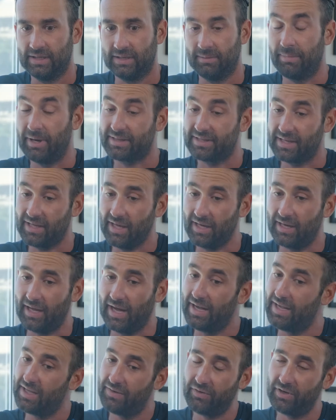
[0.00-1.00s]
but again,
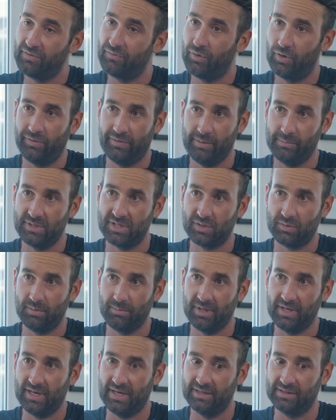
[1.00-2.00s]
I never involved him in
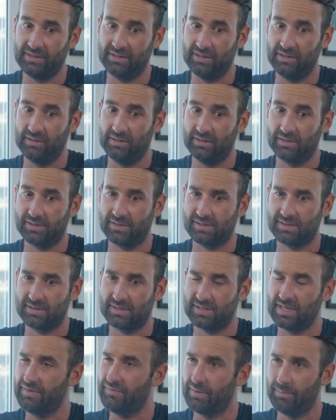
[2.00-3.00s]
swimming until
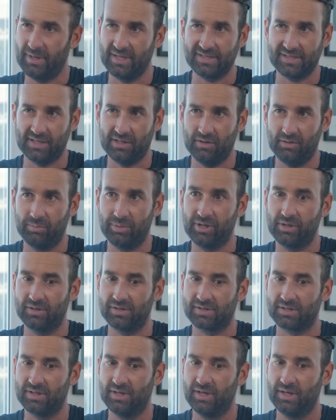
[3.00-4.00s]
seven months ago
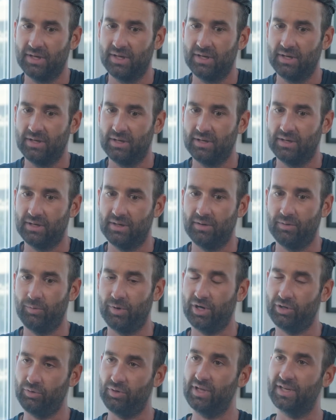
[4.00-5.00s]
because
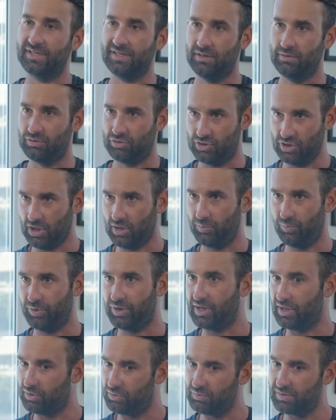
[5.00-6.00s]
we are doing a serious job.
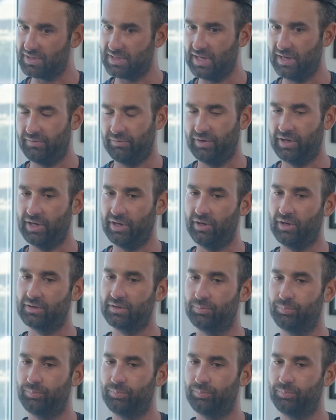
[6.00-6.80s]
We can do stuff. We cannot